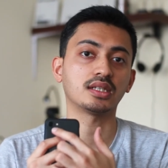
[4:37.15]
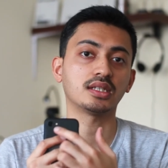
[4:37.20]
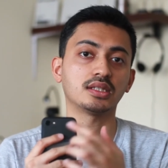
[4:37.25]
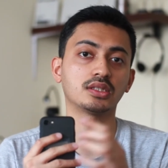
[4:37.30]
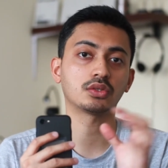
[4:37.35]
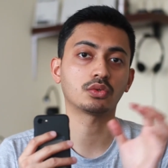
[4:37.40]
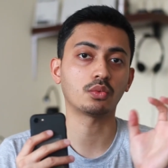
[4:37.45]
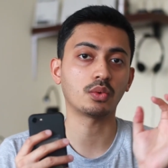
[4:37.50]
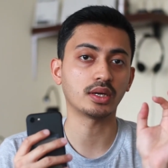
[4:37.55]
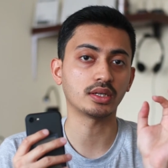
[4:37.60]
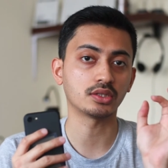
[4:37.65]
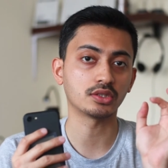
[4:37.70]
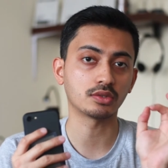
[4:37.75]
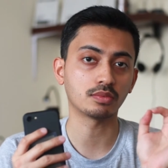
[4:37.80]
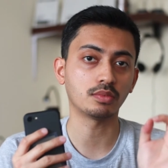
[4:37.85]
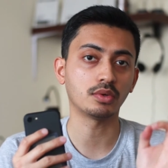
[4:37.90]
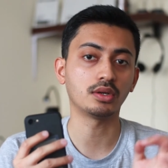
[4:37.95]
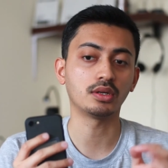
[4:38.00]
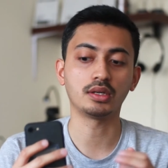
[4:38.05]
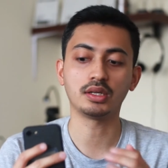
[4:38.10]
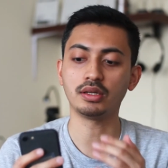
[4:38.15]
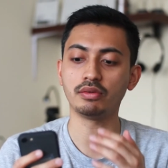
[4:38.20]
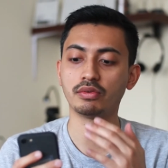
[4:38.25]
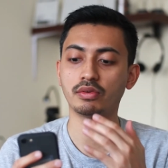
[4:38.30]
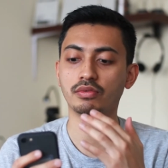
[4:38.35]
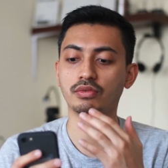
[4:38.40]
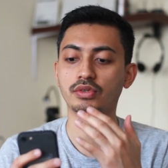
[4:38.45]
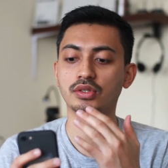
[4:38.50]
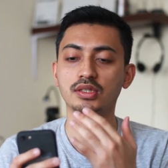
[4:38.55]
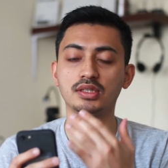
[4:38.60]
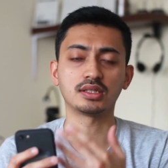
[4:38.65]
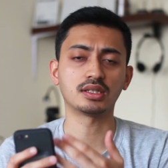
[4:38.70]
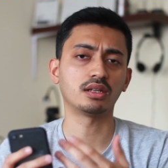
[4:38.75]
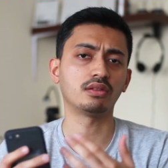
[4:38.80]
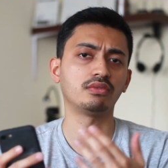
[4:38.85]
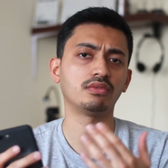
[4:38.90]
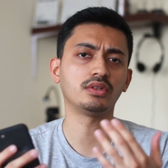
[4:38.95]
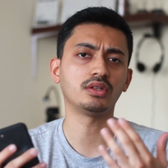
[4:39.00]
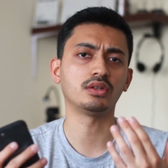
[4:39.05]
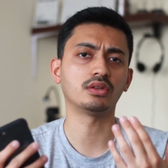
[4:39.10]
It's quite small even for the
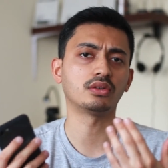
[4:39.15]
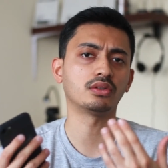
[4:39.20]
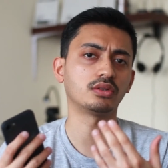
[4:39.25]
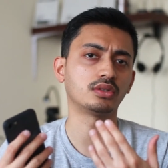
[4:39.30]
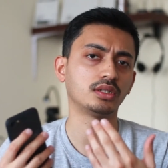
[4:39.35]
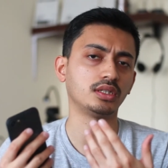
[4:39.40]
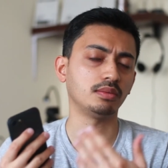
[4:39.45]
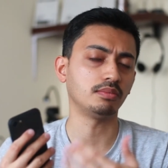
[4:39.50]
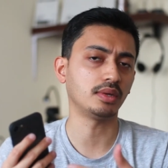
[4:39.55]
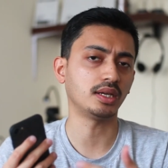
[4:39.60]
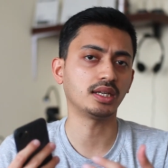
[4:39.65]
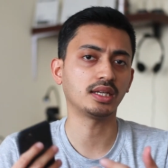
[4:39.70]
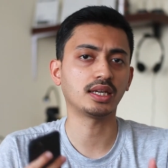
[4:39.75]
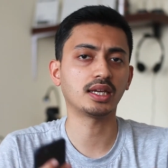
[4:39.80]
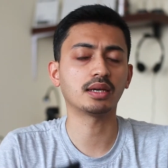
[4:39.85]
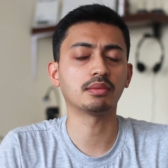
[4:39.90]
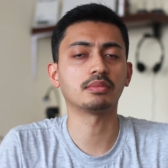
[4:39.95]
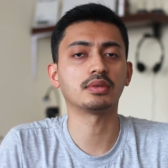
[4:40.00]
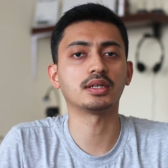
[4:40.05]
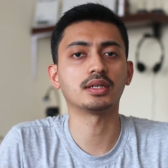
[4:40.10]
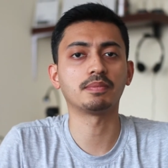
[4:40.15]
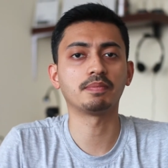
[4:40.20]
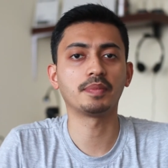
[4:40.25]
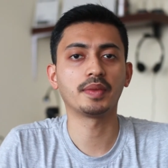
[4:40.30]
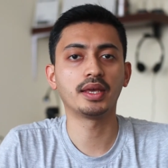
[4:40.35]
selfie or the main camera.